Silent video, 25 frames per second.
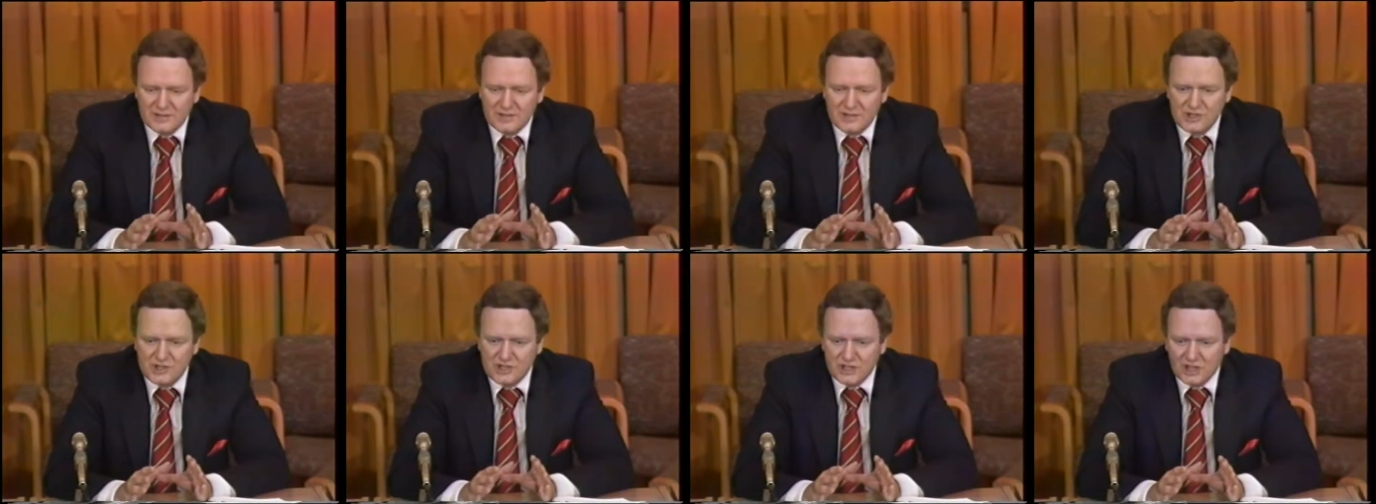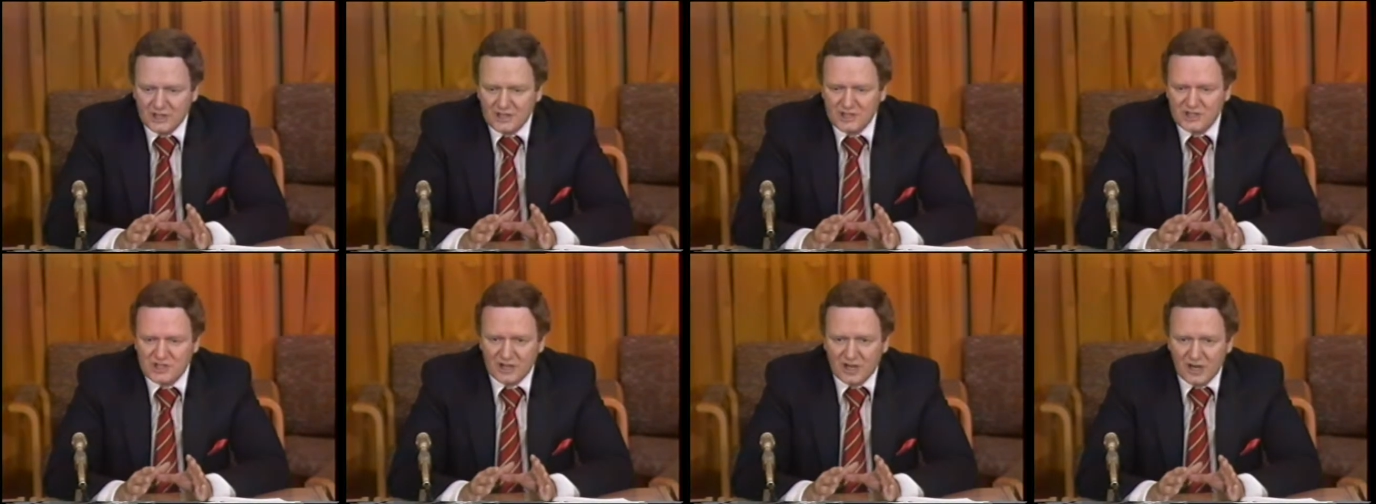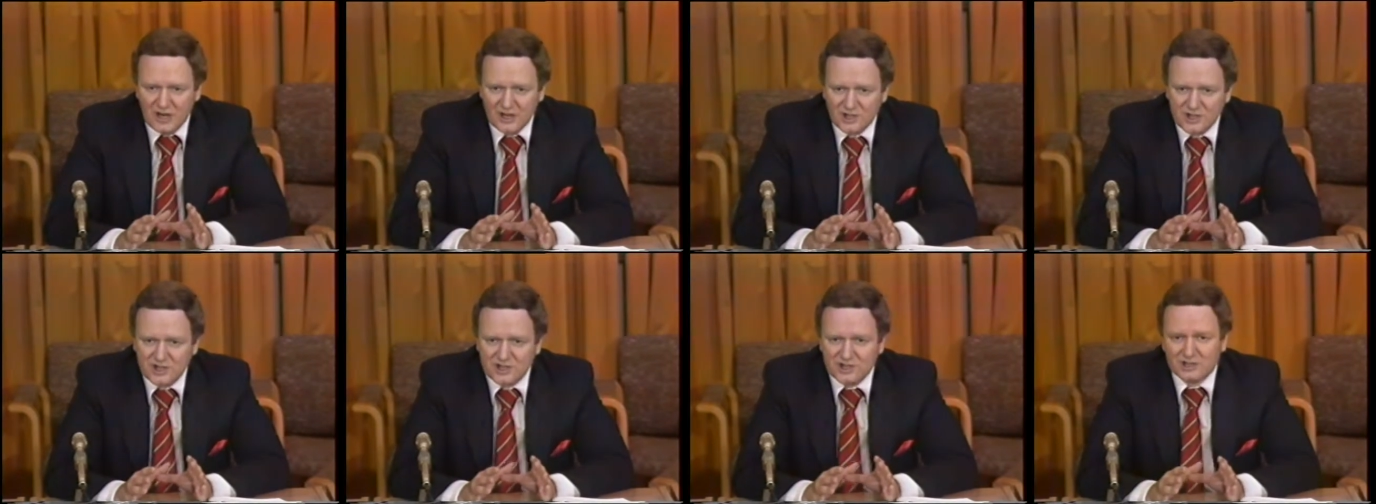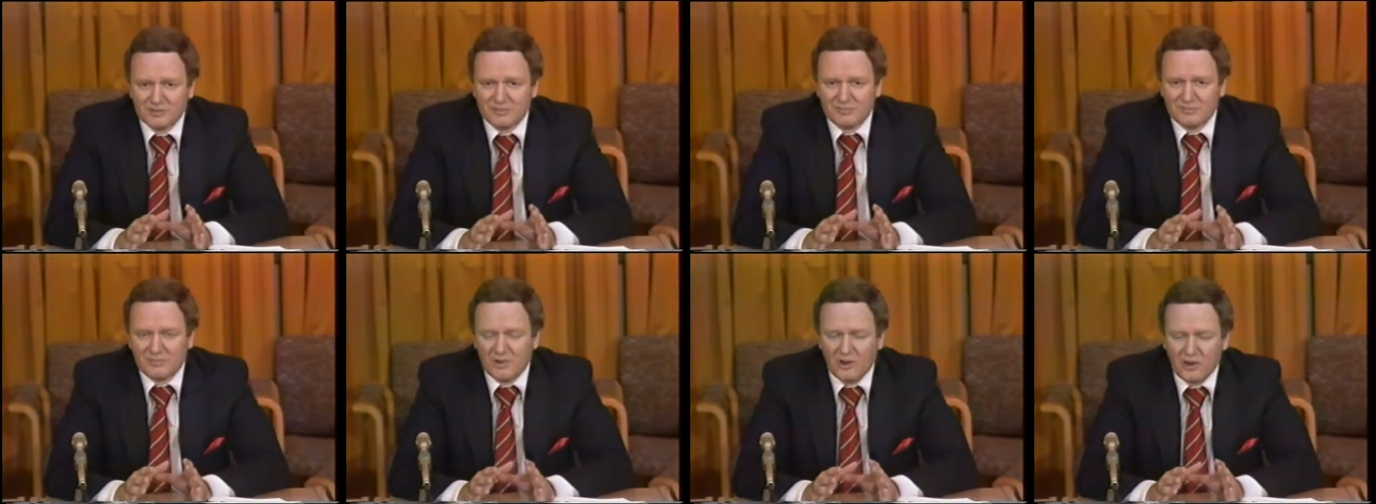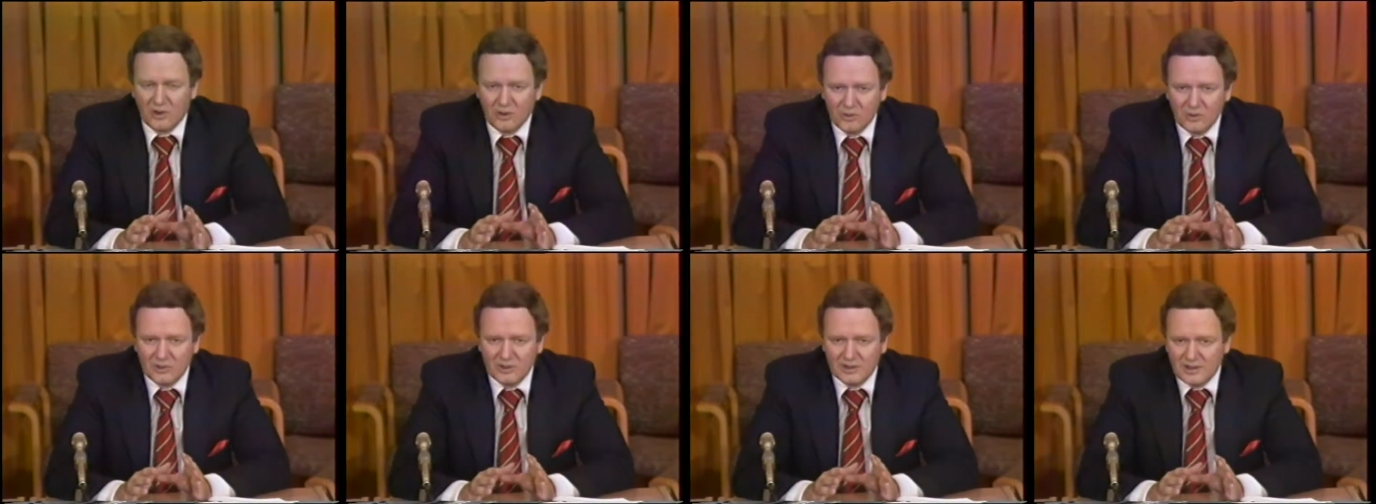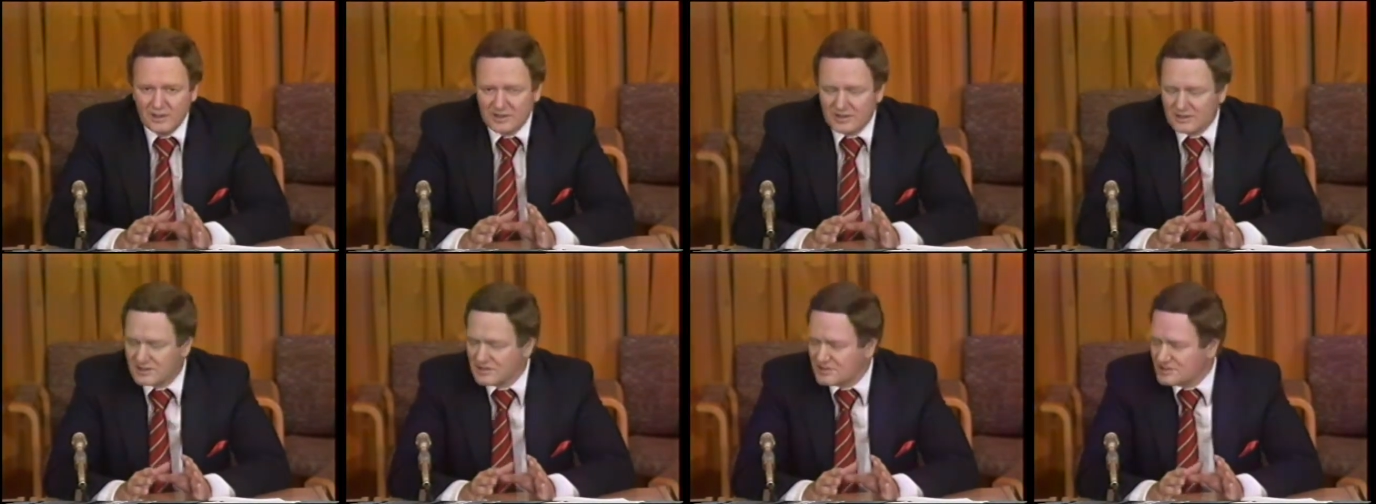Judge Archambault,
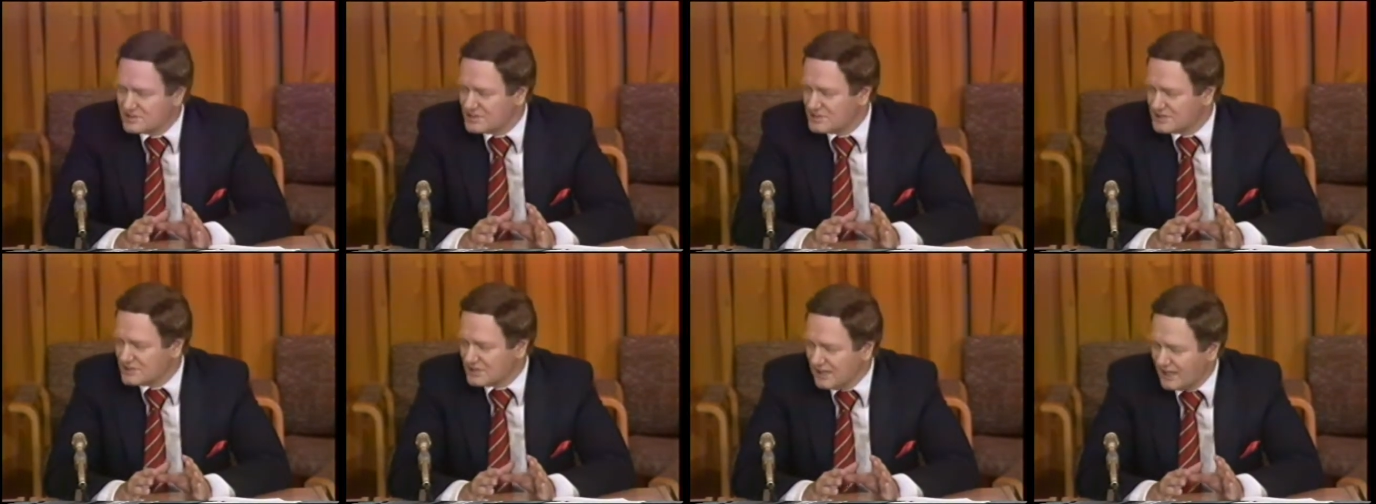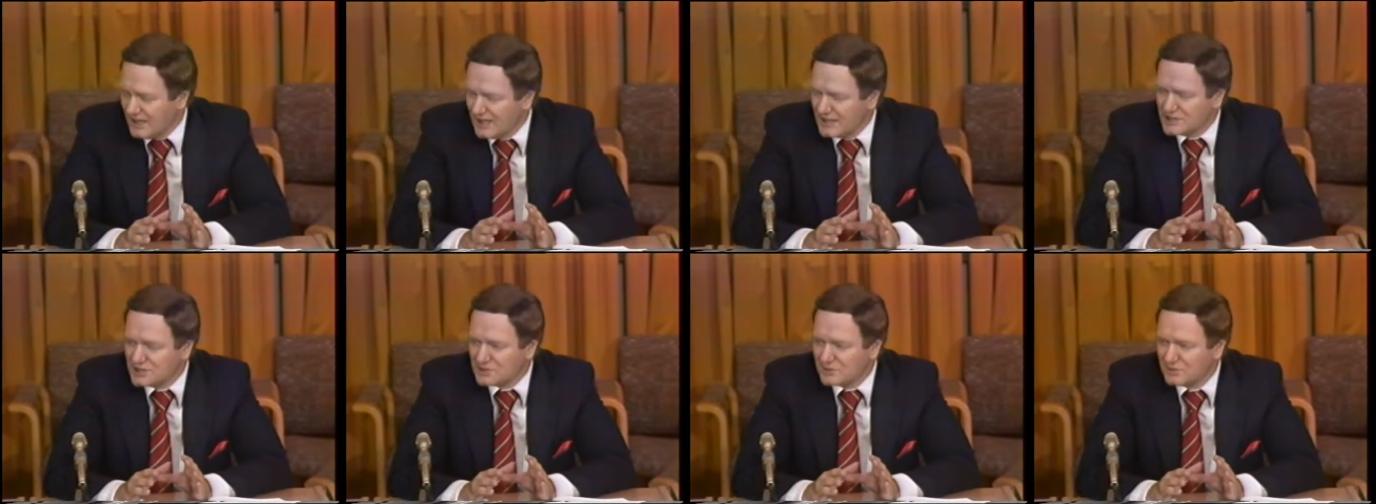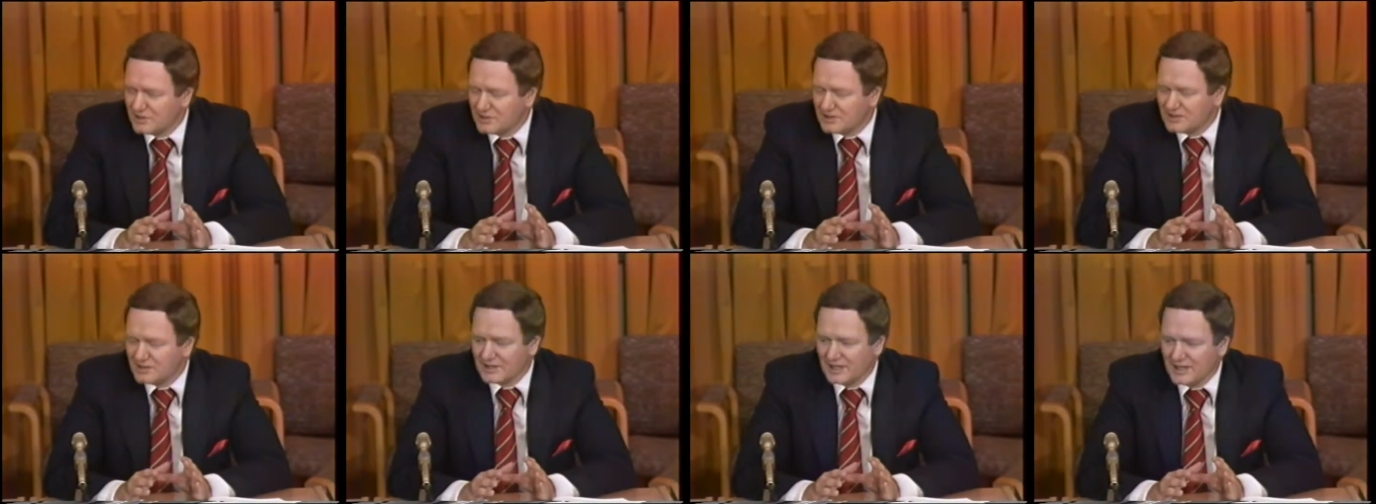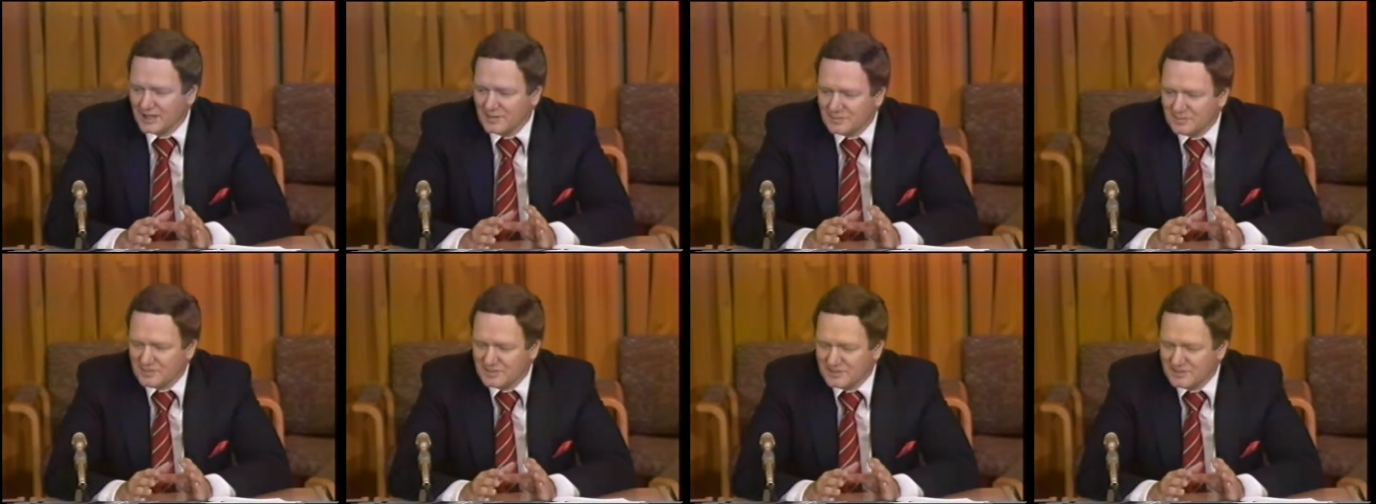another Saskatchewan type,